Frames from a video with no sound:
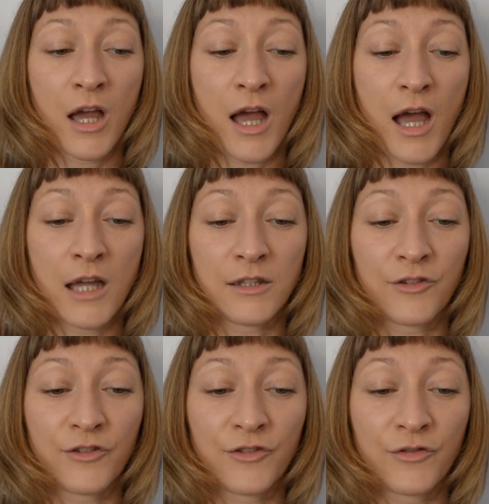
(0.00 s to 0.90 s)

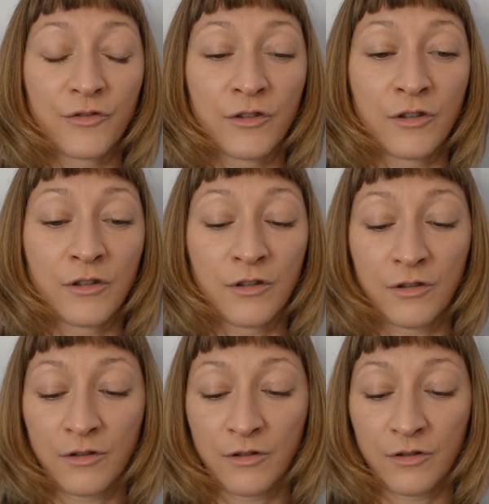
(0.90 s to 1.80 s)
And
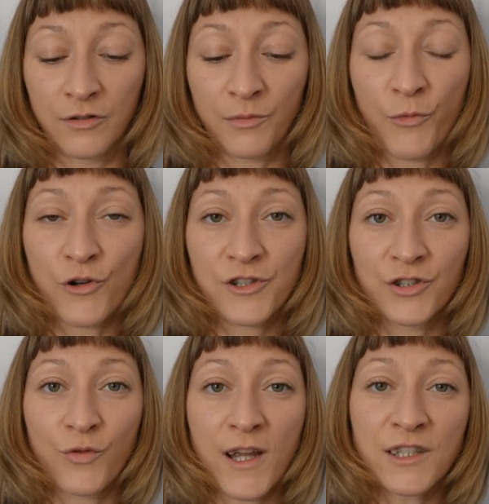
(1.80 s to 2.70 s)
the more
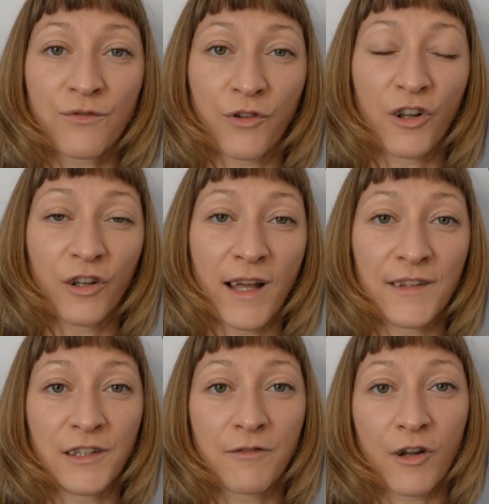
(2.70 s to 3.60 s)
stressful
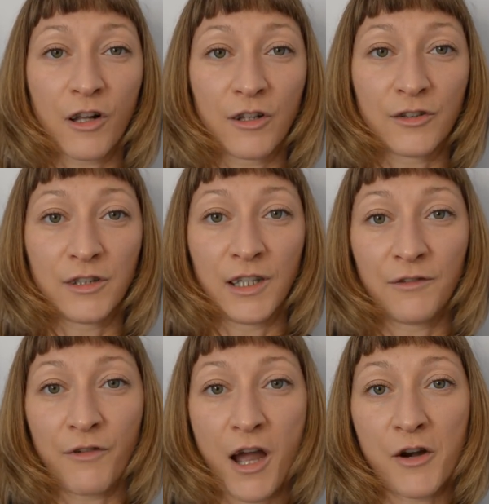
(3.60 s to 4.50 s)
and difficult the
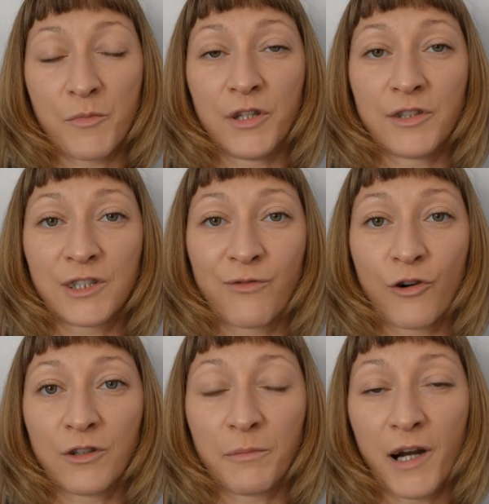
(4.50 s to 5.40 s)
environment is
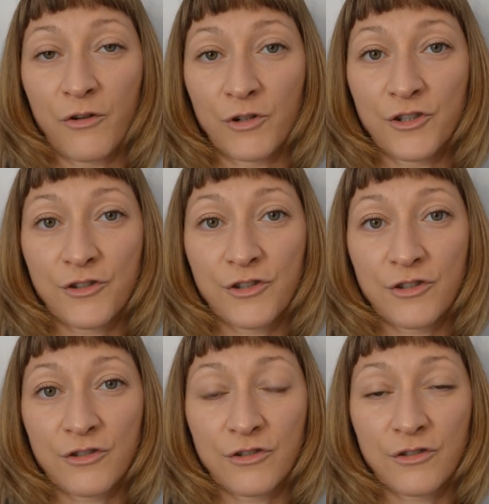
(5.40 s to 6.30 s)
for the parents,
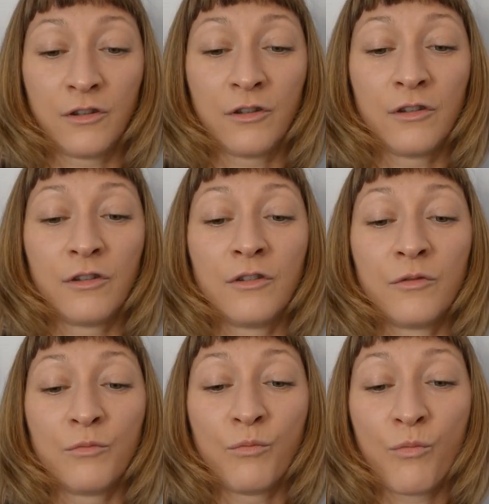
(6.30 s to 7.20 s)

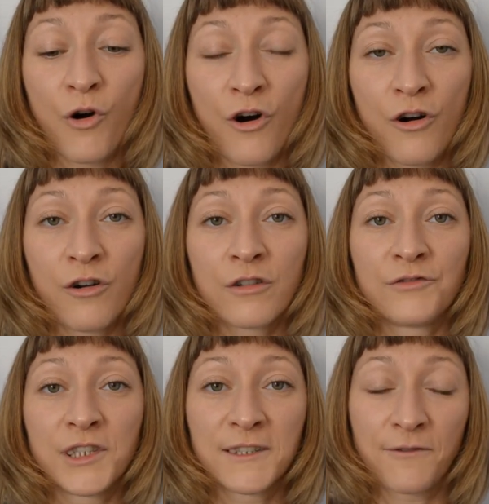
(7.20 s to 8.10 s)
more
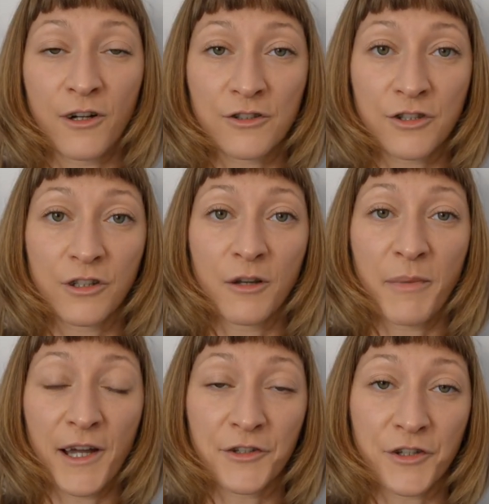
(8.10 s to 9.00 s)
dysfunctional
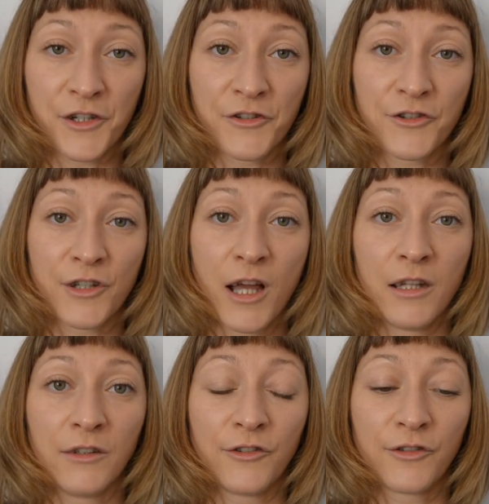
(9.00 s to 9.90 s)
patterns
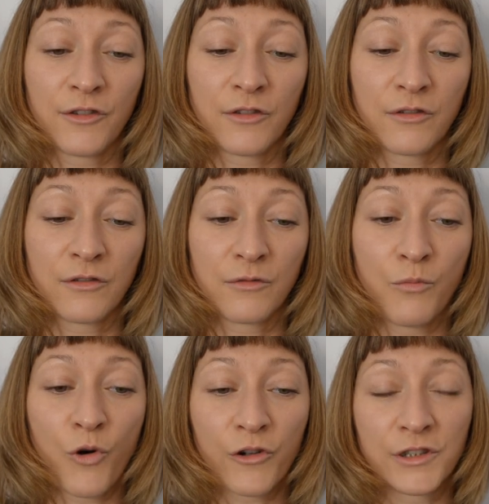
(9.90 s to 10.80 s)
and
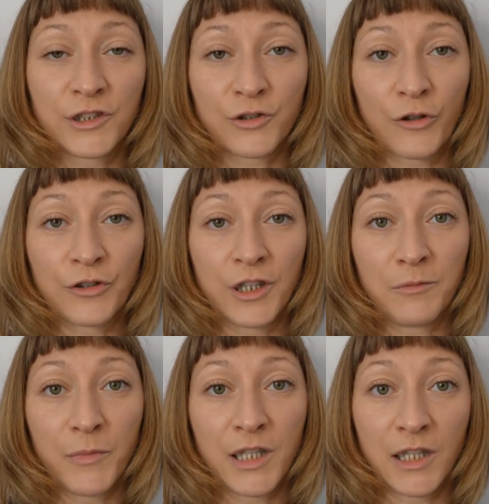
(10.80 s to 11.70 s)
more
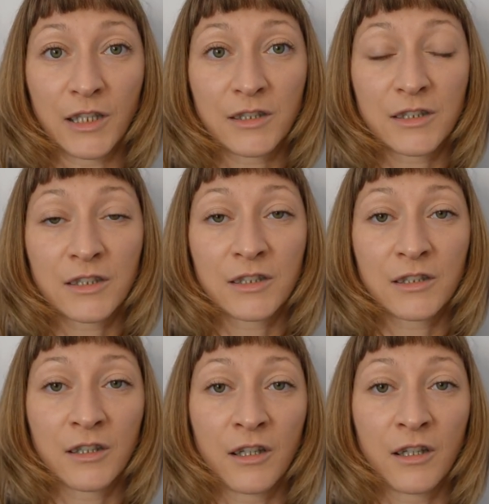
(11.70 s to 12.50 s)
distorted meanings